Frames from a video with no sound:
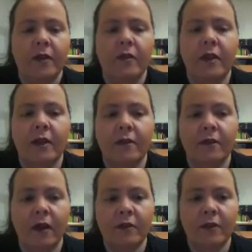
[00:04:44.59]
You could have
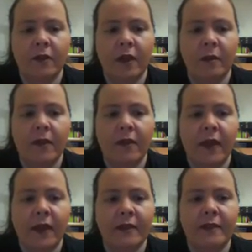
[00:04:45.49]
also thought about
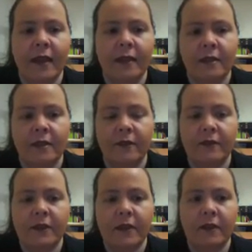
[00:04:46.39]
that as x to the
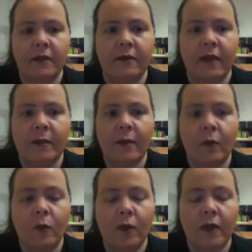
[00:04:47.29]
15th divided by
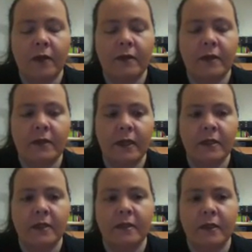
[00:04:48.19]
1, since x
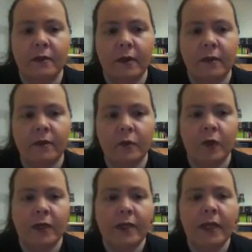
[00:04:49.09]
to the 0 is
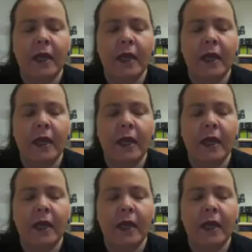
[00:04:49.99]
1,